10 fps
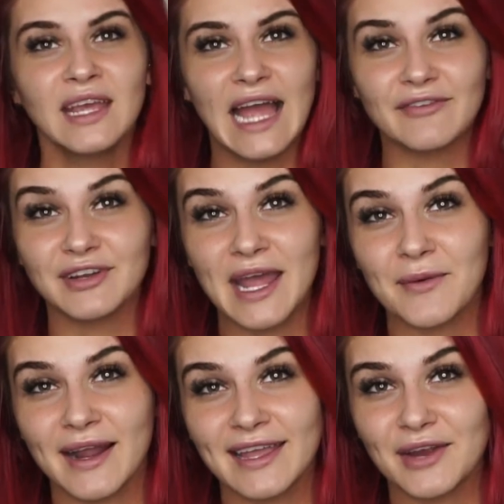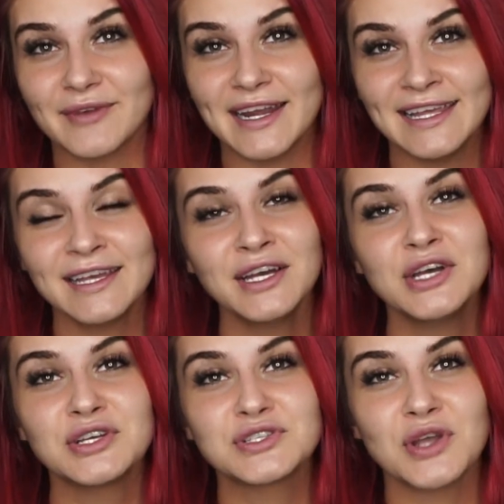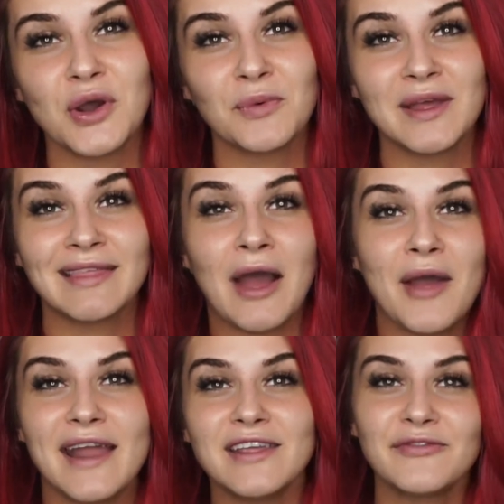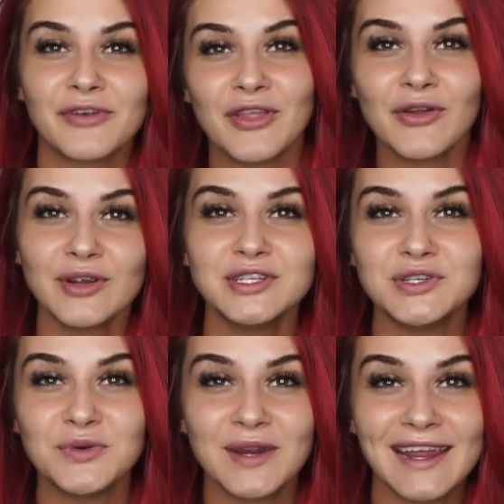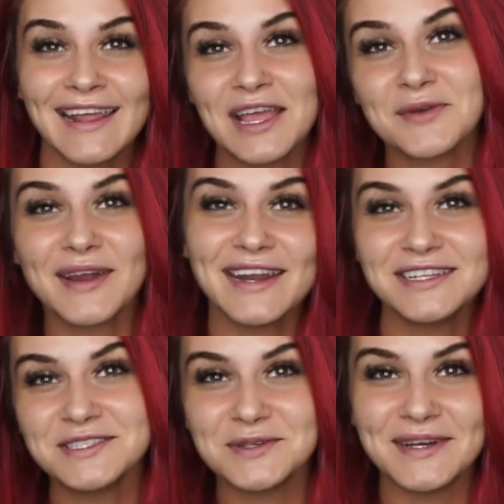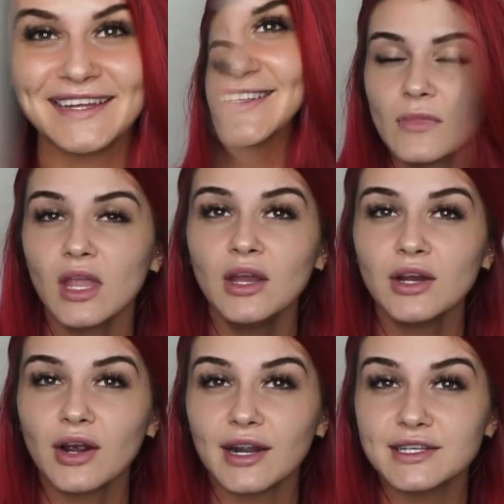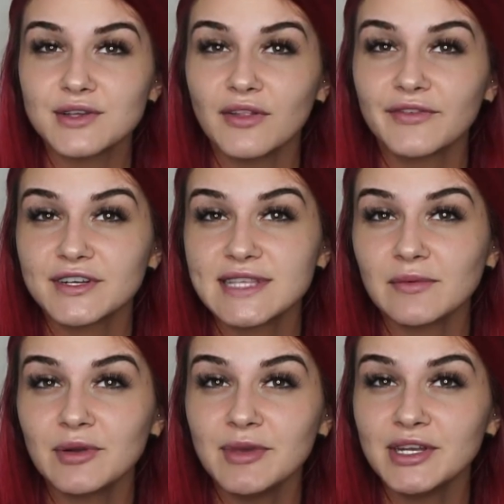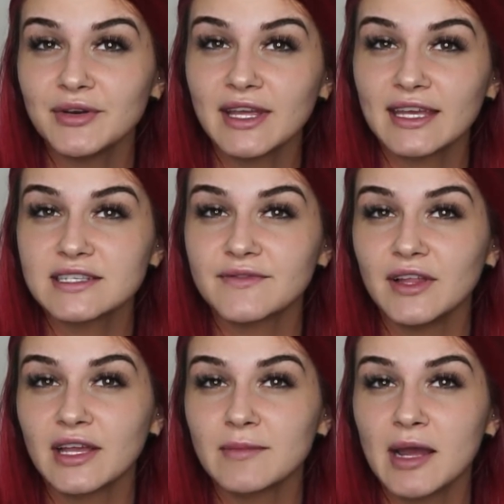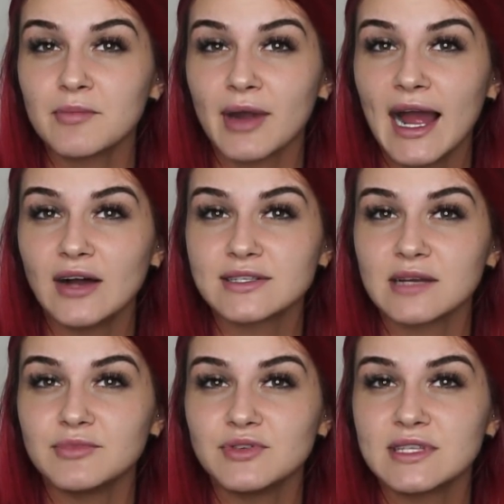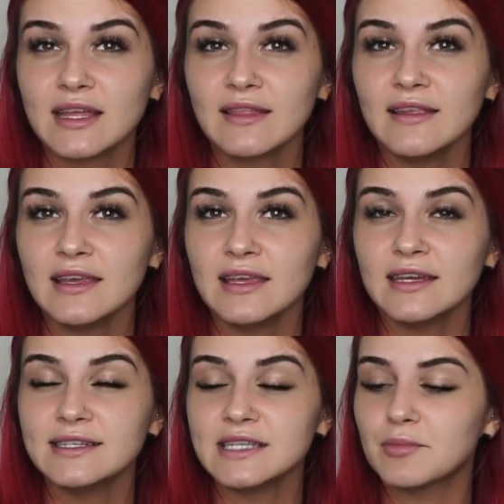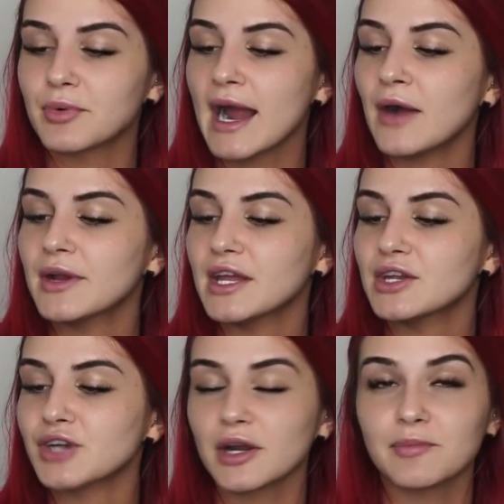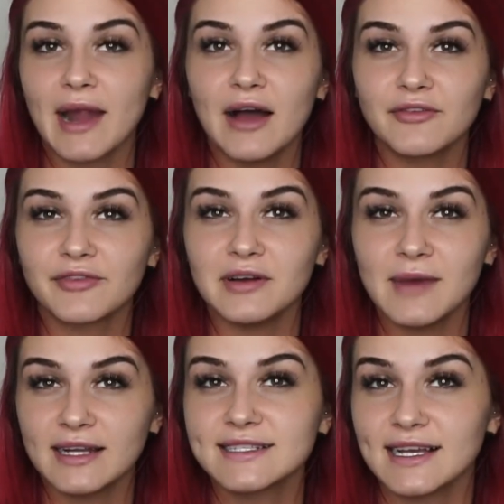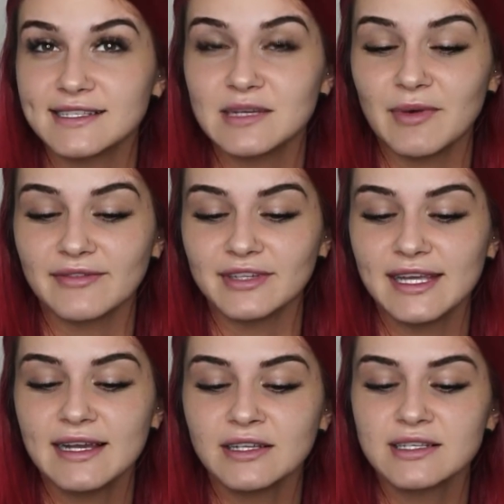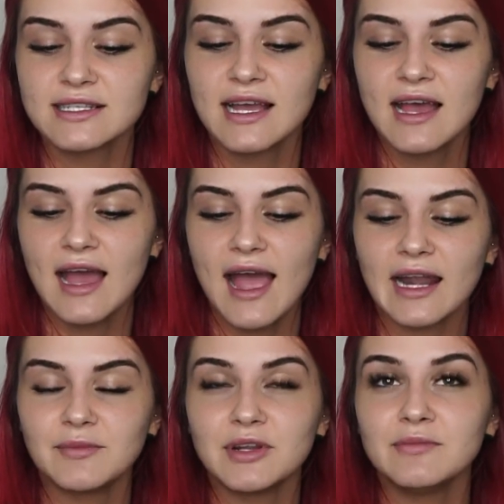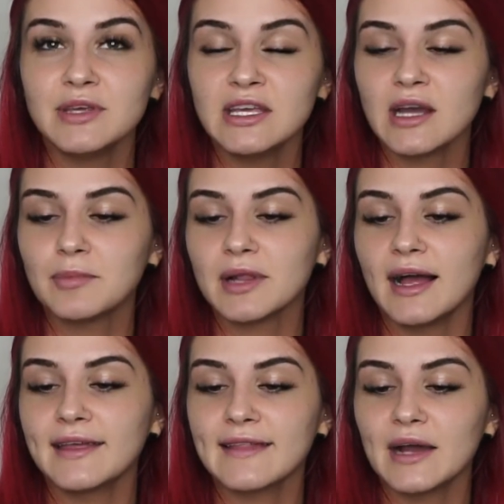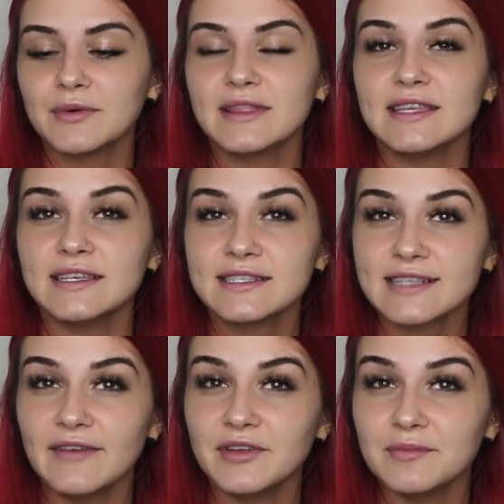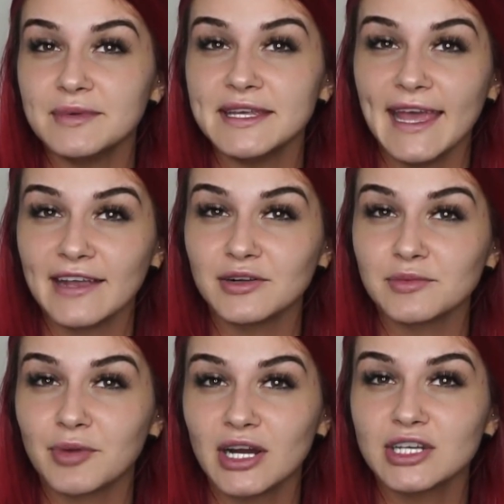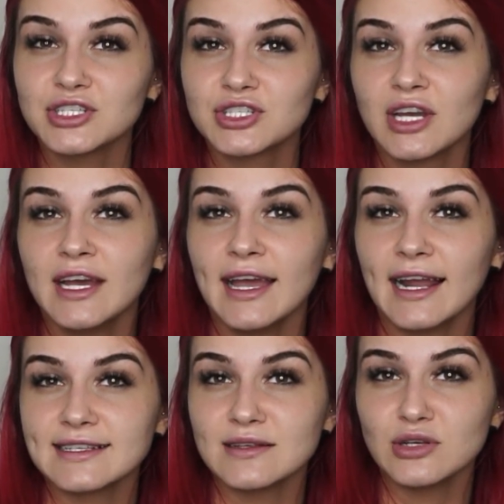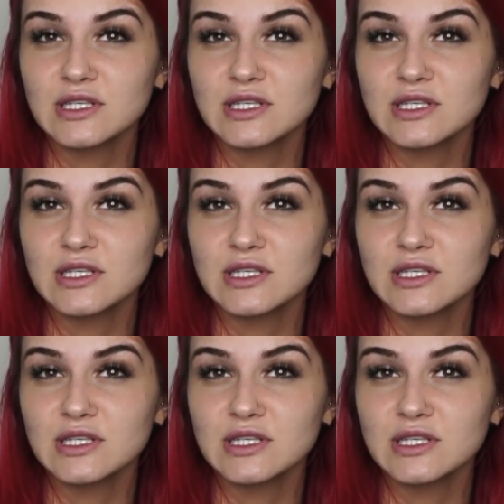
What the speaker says: every day when I get ready. So without any further ado, we're going to get right into it. Alright, so the first thing I'm going to be doing is filling in my brows. I'm using the Dip Brow in dark brown from Anastasia Beverly Hills. And I'm going to be applying that with the 7B angled brush. It has a little